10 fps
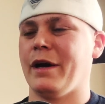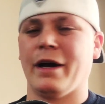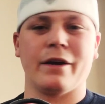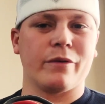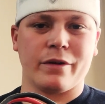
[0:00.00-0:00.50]

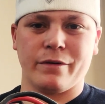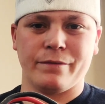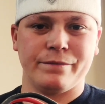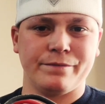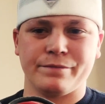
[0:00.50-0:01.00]
I don't know.
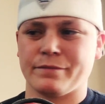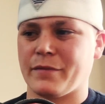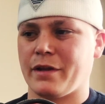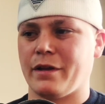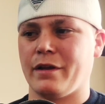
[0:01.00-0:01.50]

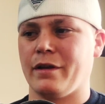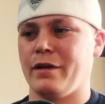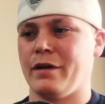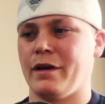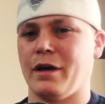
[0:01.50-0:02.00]

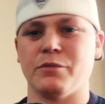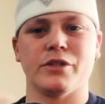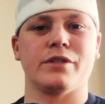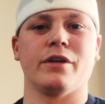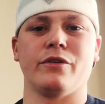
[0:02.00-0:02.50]
I'm
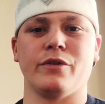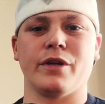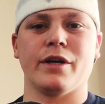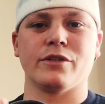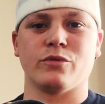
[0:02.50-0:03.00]
just telling you
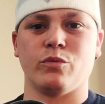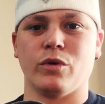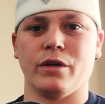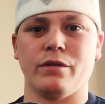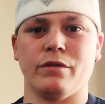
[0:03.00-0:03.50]
guys
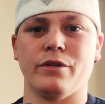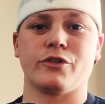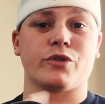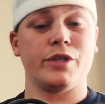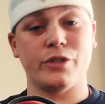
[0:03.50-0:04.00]
what the
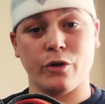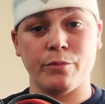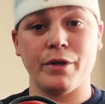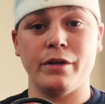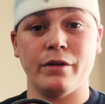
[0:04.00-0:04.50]
tree
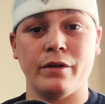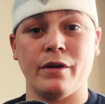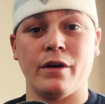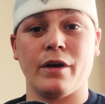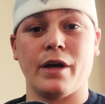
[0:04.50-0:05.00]
told me
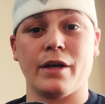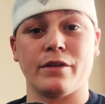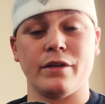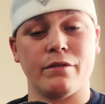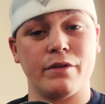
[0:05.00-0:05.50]
at
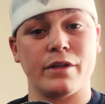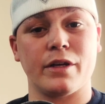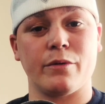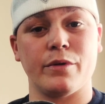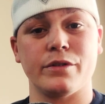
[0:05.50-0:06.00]
the event that
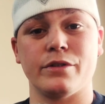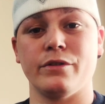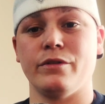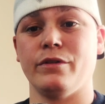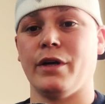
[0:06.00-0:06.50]
I went
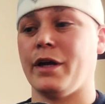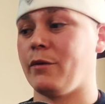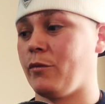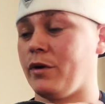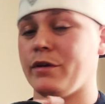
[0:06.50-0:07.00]
to,
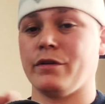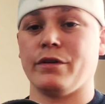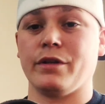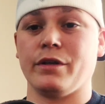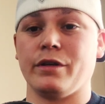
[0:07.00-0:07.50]
and
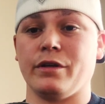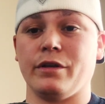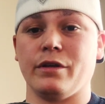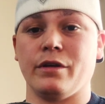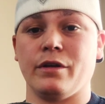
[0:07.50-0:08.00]
what
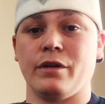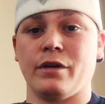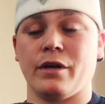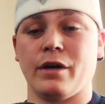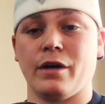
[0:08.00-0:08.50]
the
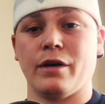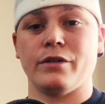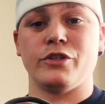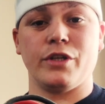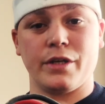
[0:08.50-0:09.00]

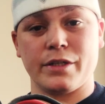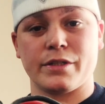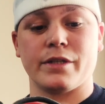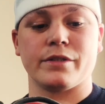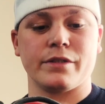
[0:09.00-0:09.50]

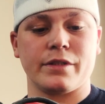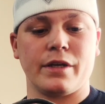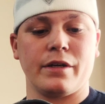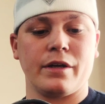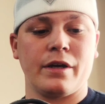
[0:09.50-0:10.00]
GNSS is
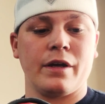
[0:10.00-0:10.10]
saying.